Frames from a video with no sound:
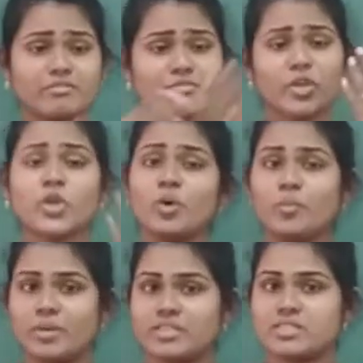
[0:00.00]

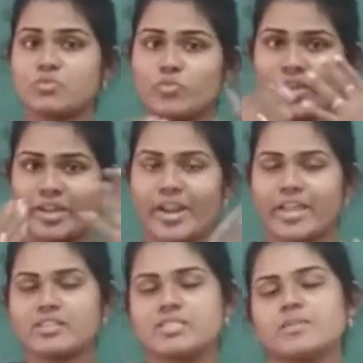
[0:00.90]
humans
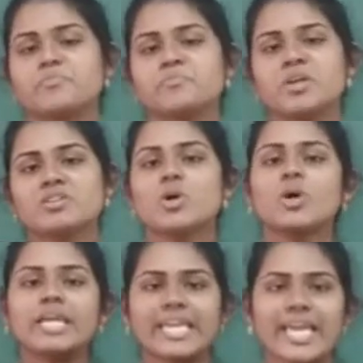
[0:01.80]
figurines. So
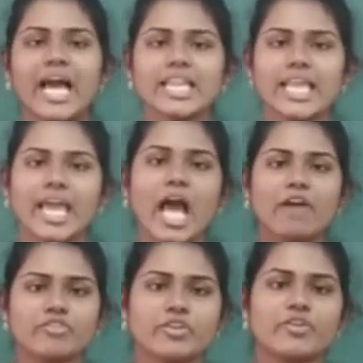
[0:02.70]
here they
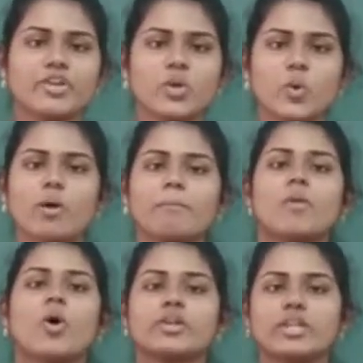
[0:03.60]
have given a
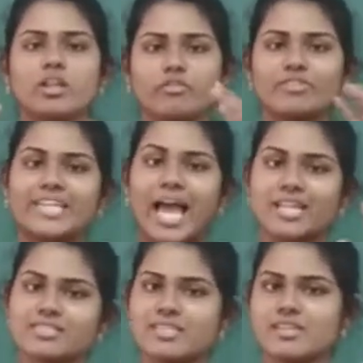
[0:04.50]
model of a
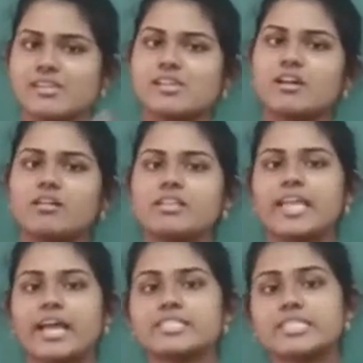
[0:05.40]
dancing girl
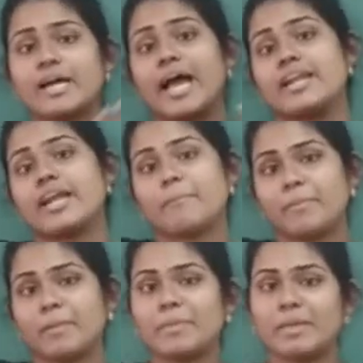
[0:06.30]
that
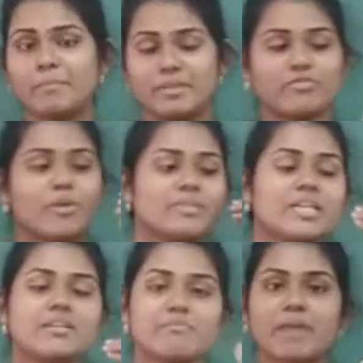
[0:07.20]
Harappa people, from the
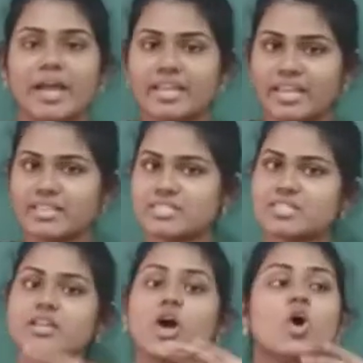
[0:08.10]
remainings
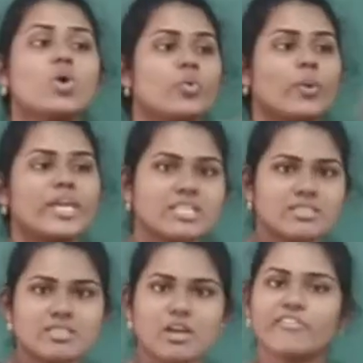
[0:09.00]
and
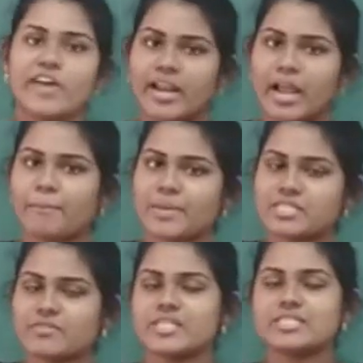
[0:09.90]
ruins of Harappa
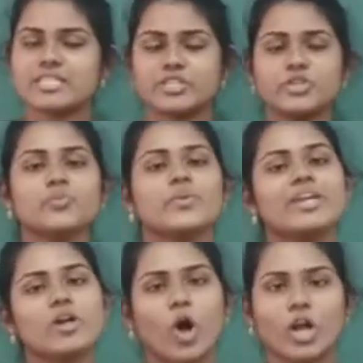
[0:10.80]
civilization, we
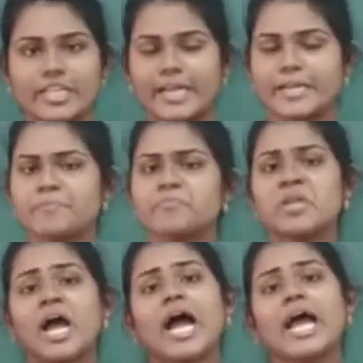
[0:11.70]
got that.
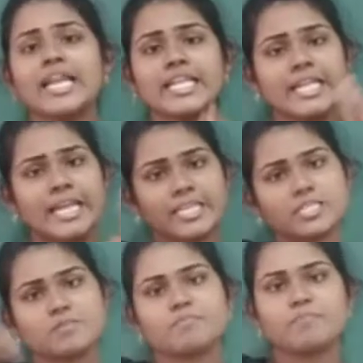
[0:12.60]
And in the
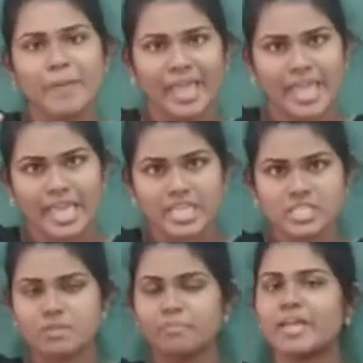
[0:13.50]
next page
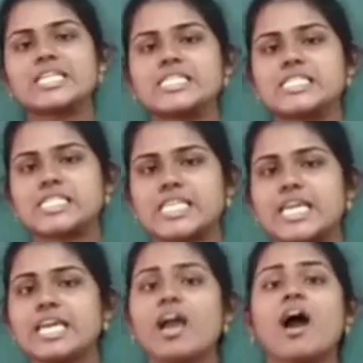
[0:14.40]
we can see